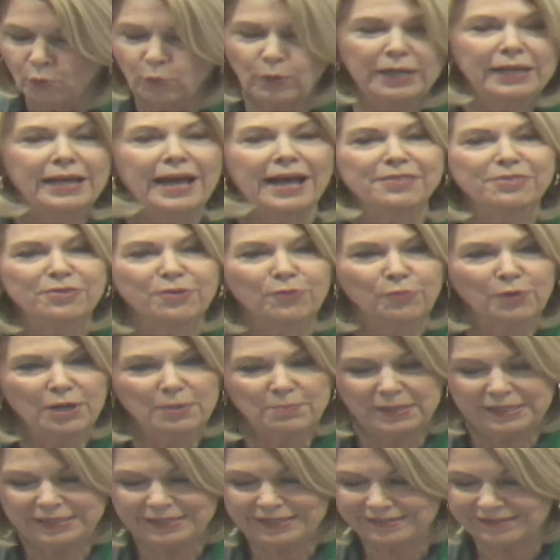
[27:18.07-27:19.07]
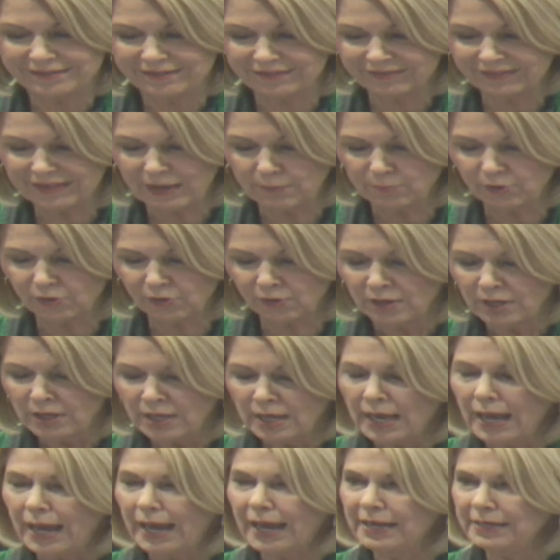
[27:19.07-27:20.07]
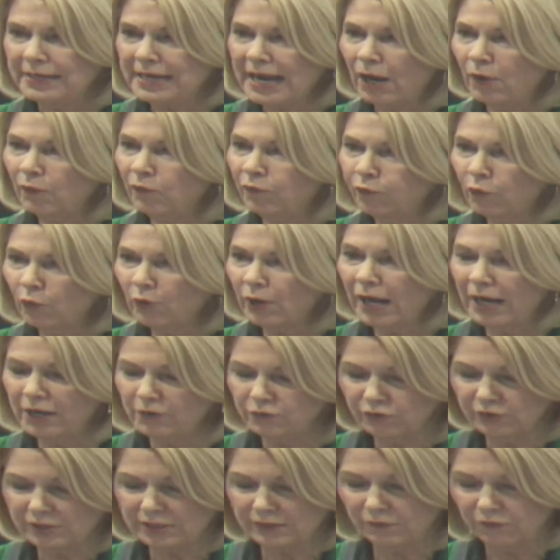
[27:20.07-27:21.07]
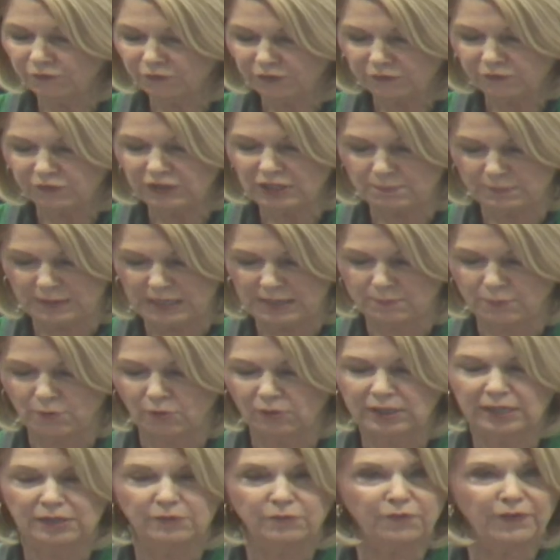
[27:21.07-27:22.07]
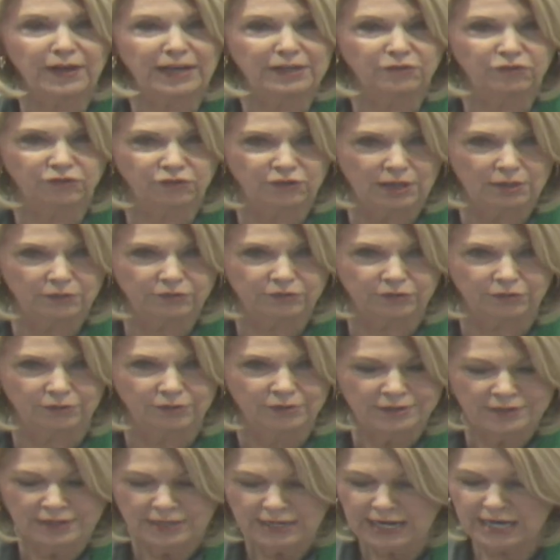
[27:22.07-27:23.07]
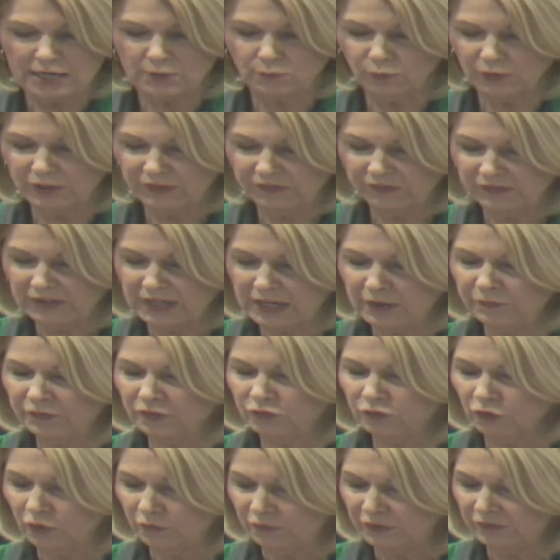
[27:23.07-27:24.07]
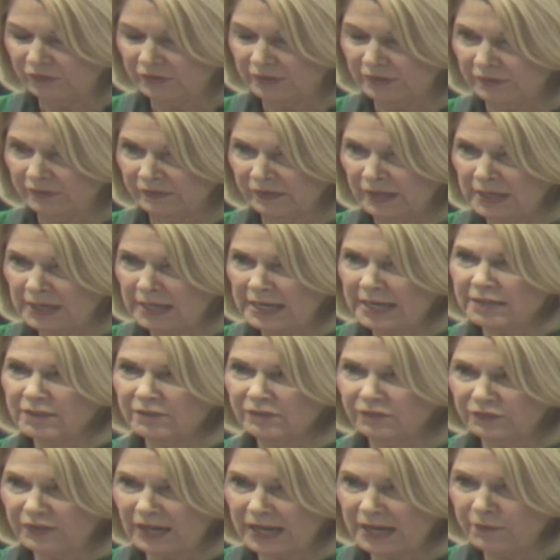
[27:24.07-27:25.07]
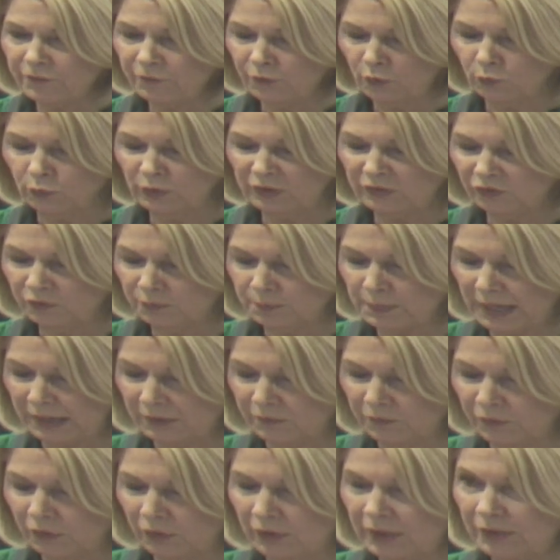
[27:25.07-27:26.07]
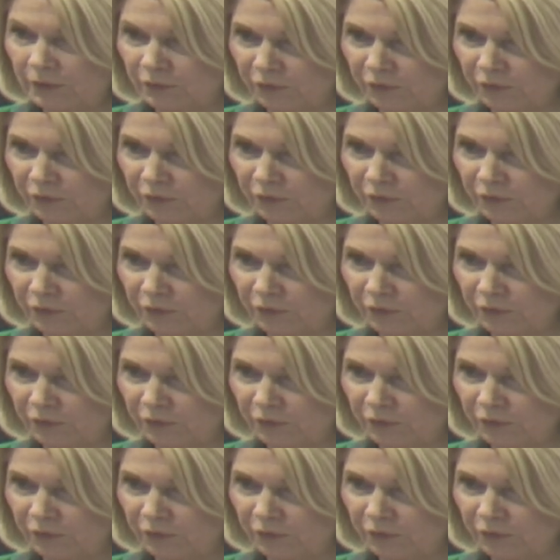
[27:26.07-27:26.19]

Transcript: We cut the ribbon in December, and now 450 people can find shelter and receive services in a safe, respectful,